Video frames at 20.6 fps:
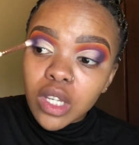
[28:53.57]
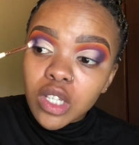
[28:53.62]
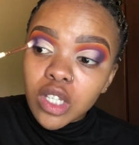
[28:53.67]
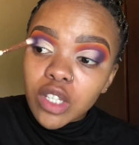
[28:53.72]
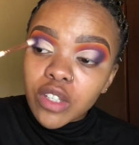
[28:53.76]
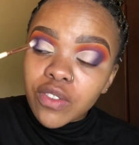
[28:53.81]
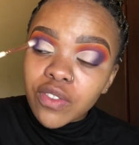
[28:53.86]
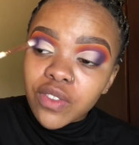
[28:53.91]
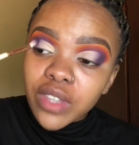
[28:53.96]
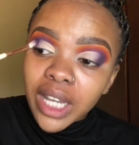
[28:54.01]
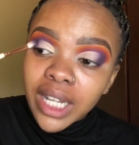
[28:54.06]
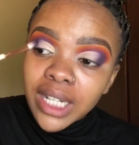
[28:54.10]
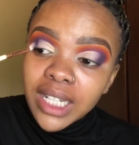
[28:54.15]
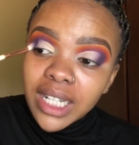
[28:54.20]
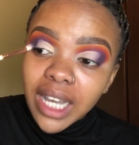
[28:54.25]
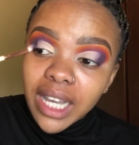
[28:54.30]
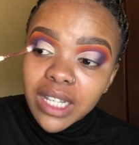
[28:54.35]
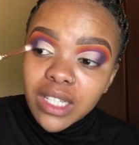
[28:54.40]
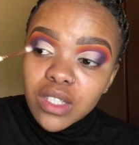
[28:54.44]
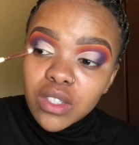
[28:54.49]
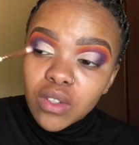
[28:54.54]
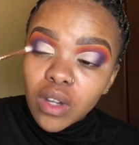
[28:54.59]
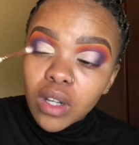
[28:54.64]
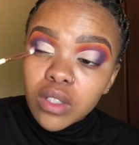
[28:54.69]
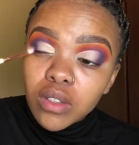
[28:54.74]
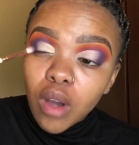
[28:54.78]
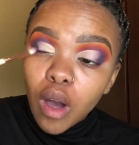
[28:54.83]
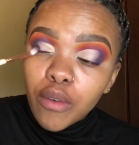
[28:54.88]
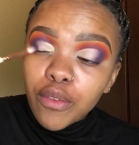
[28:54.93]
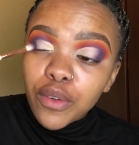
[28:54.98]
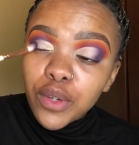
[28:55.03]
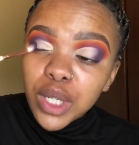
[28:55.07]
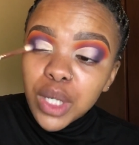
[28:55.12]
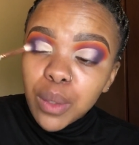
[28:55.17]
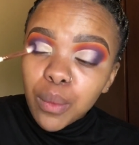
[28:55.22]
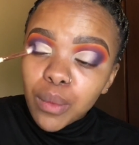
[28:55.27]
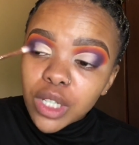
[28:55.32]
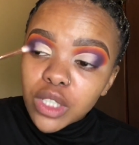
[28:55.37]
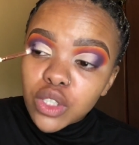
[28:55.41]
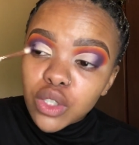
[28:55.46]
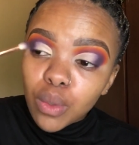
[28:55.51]
If that guy is not offering
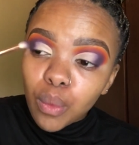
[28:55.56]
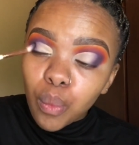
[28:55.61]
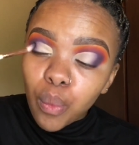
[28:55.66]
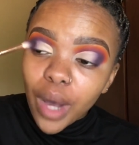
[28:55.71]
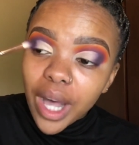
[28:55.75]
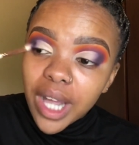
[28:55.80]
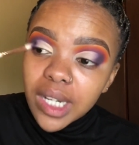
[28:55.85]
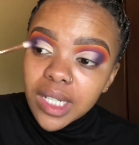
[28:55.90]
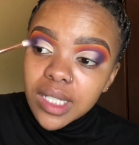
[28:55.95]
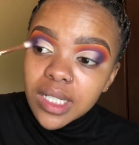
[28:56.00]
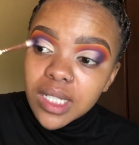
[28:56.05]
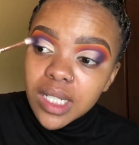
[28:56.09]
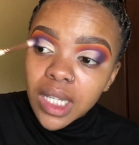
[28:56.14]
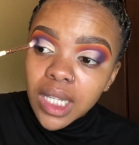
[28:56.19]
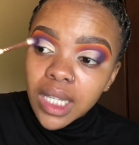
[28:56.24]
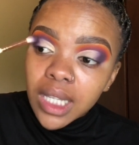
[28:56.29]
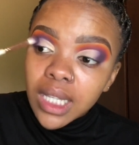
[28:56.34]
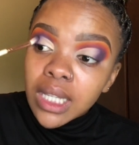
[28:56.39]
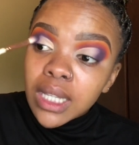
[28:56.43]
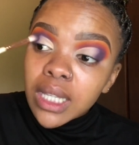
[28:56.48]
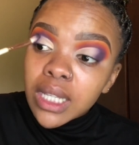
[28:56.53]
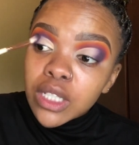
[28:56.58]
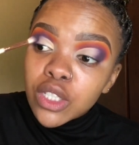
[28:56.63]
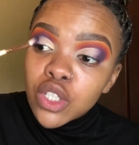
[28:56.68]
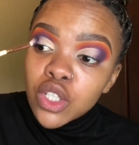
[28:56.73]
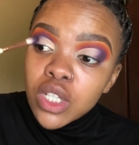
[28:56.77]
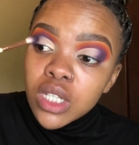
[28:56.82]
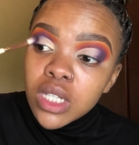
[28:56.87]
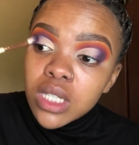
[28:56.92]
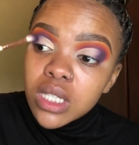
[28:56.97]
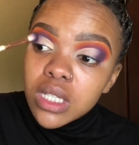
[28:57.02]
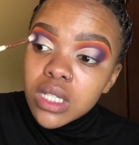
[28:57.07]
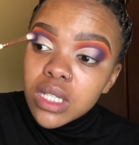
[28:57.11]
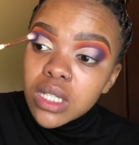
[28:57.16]
what you want, then just